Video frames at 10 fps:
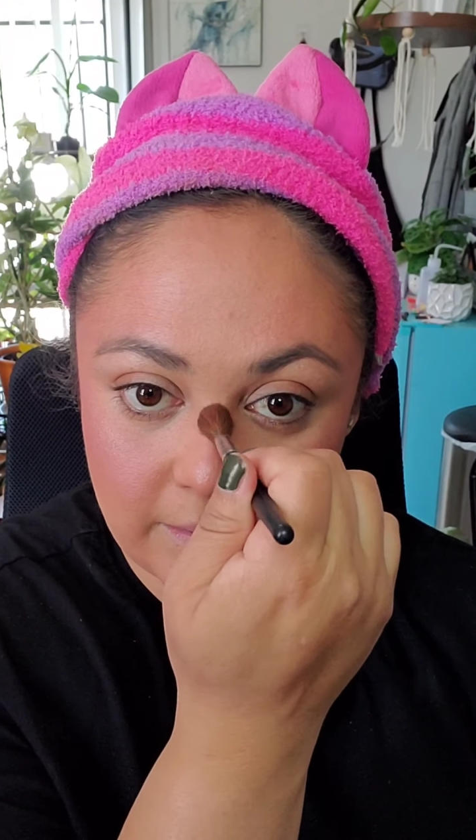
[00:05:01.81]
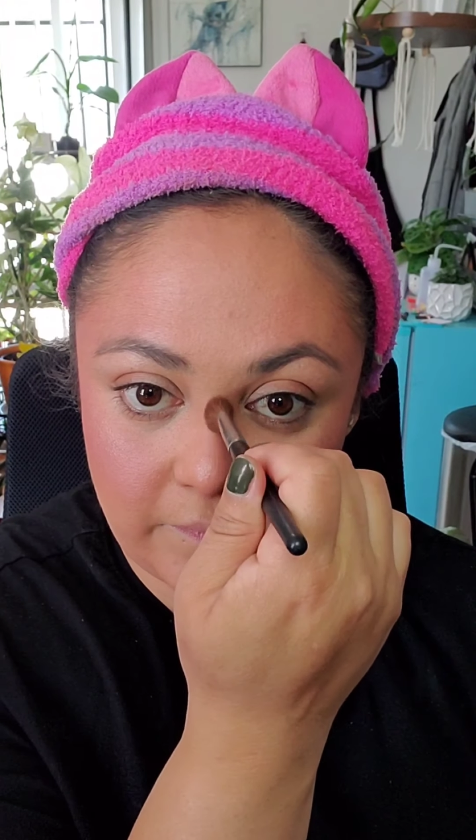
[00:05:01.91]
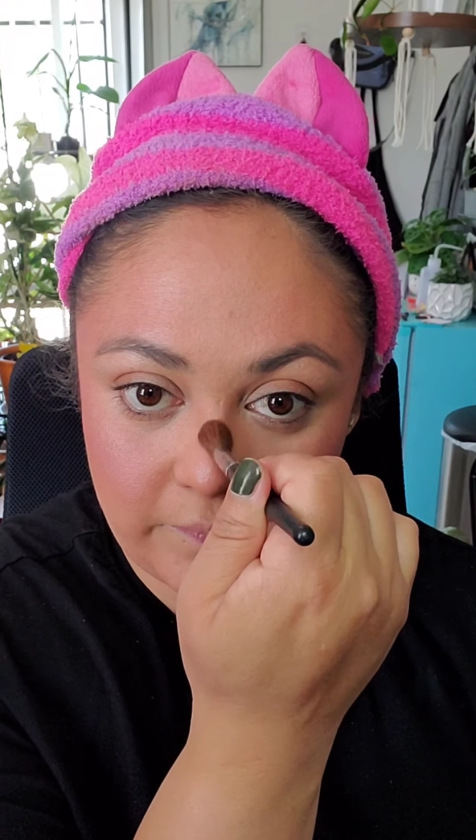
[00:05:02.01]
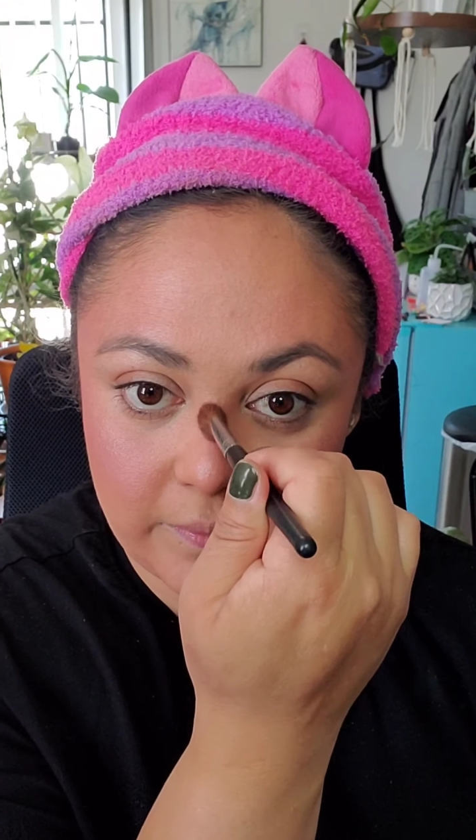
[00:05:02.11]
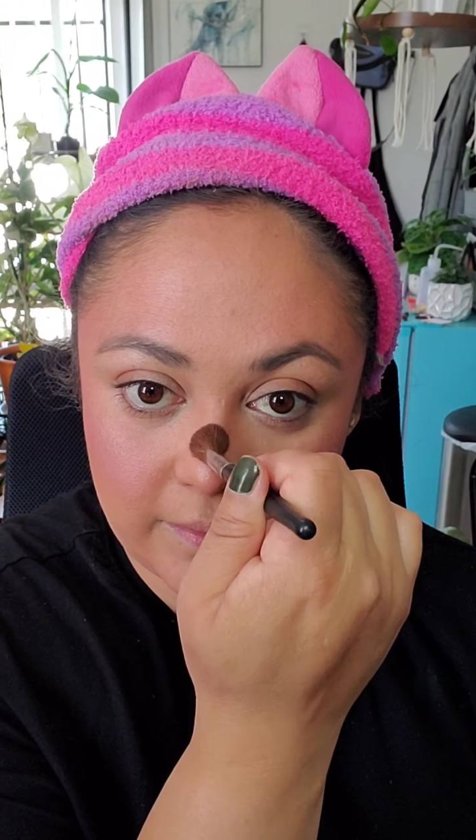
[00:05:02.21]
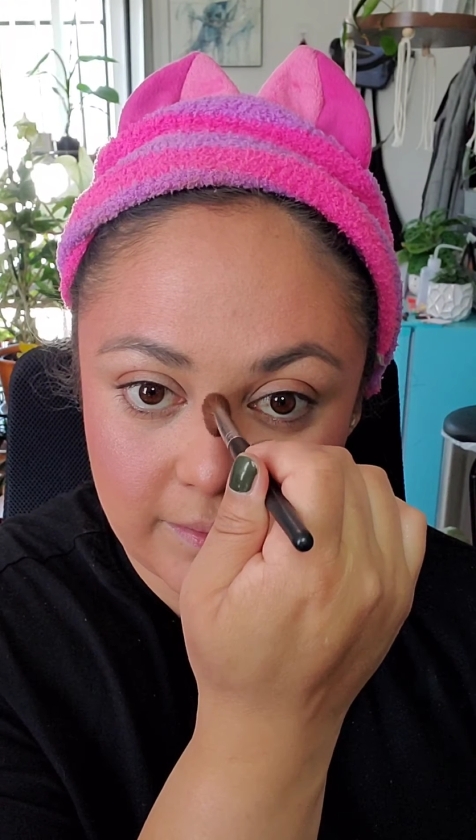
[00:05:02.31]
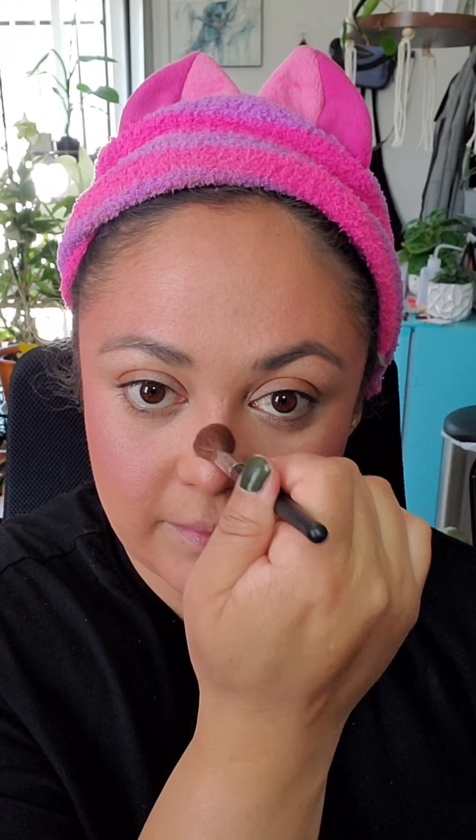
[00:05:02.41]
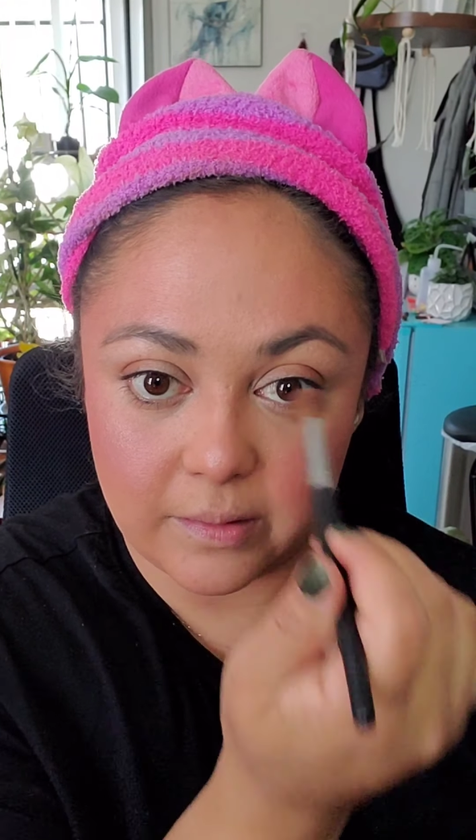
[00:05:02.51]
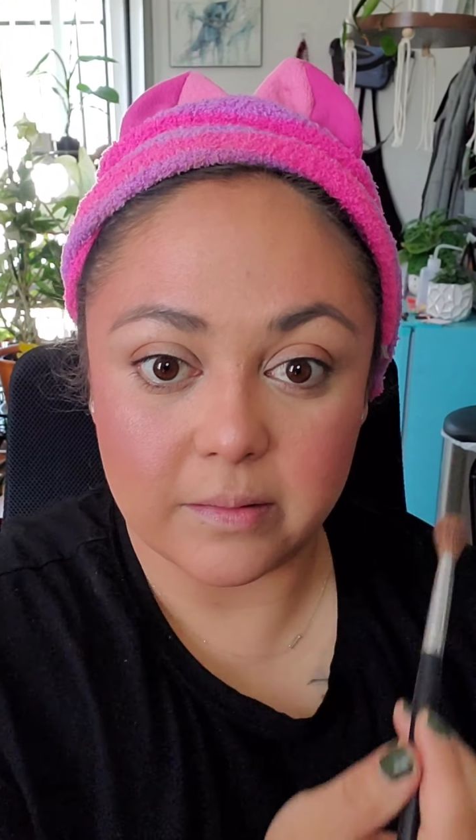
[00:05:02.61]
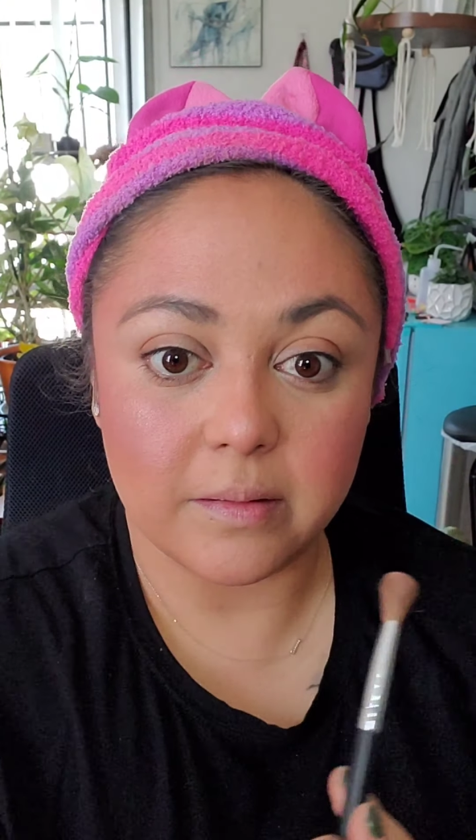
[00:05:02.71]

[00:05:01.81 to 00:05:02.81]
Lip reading: I feel like